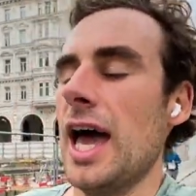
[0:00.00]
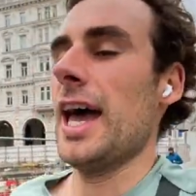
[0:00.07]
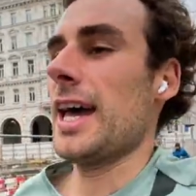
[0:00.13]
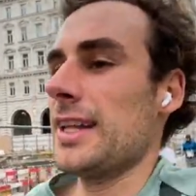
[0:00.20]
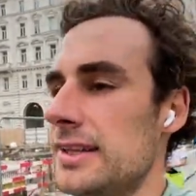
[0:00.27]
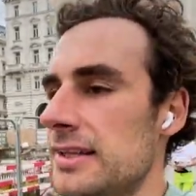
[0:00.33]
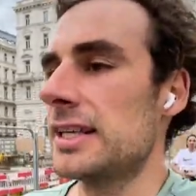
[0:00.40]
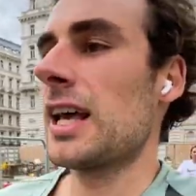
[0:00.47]

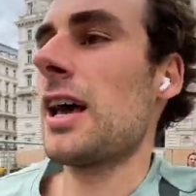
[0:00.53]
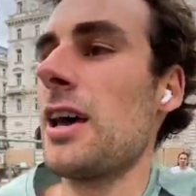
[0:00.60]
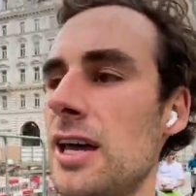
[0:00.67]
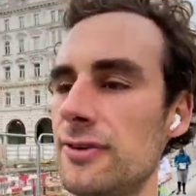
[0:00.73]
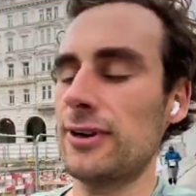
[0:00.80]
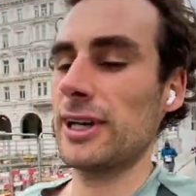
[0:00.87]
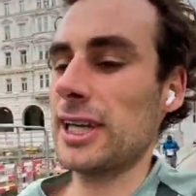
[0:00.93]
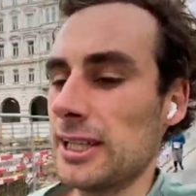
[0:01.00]
And
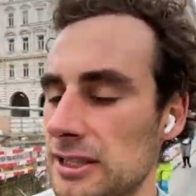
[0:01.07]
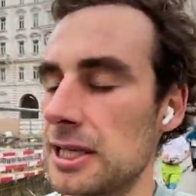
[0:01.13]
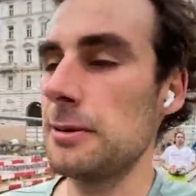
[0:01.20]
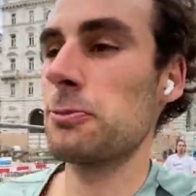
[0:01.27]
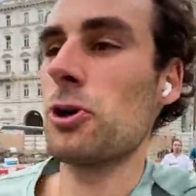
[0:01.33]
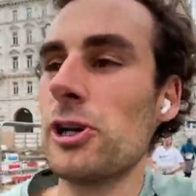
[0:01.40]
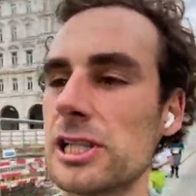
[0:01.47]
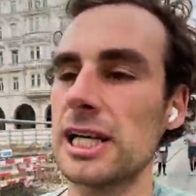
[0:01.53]
if I can keep
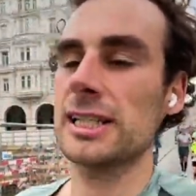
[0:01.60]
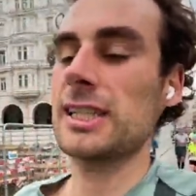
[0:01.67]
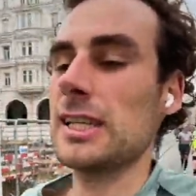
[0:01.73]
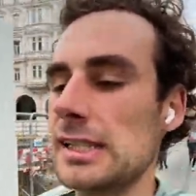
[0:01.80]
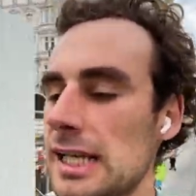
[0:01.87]
going like this,